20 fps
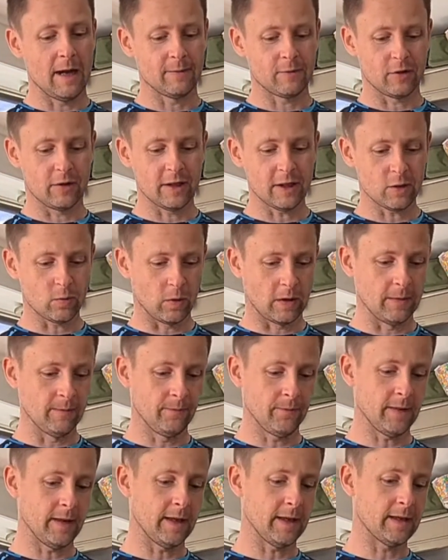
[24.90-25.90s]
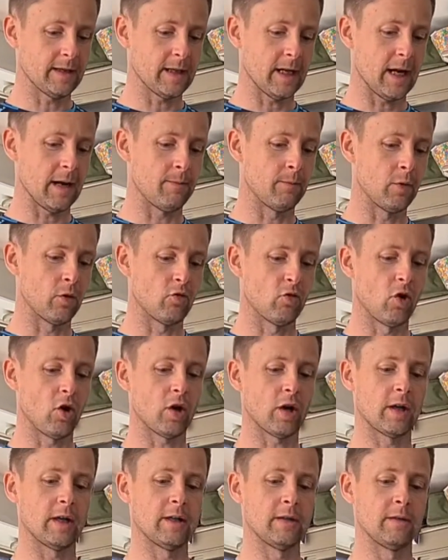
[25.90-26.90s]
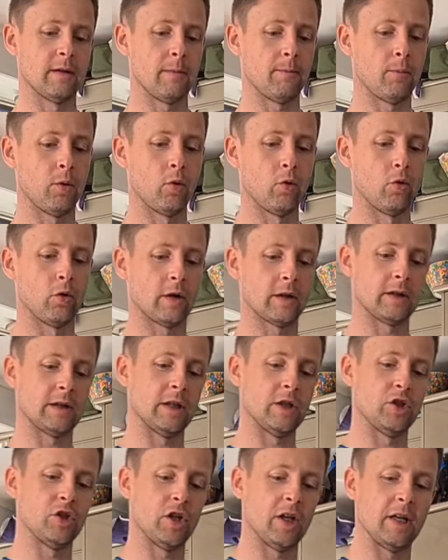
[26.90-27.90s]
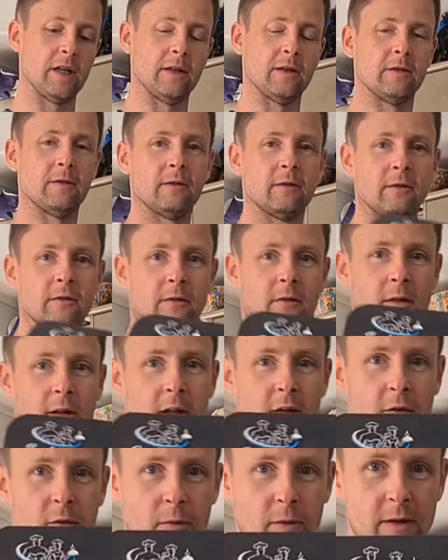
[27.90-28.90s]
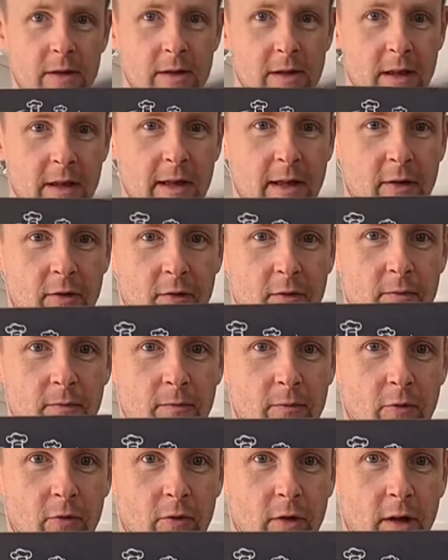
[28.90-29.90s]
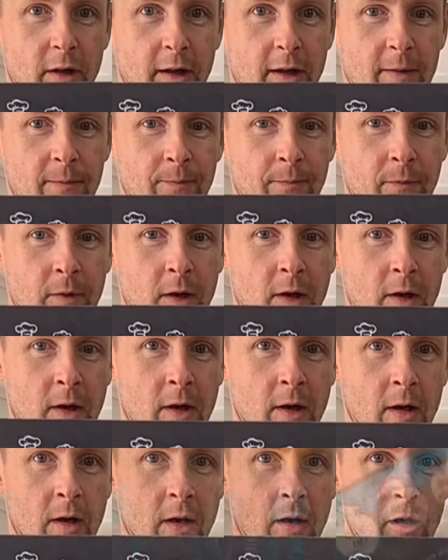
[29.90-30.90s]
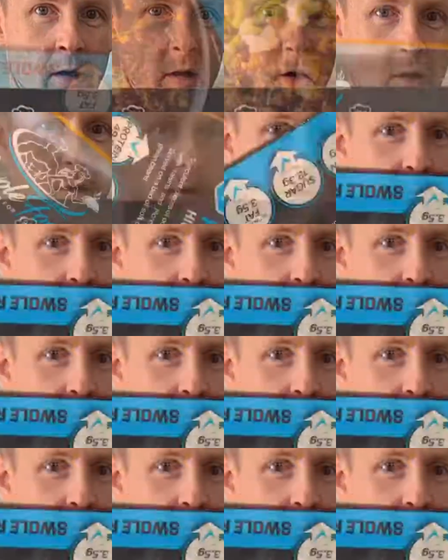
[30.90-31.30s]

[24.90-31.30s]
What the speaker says: So this one is Moroccan pork tagine. Okay, hope you can see that right there. All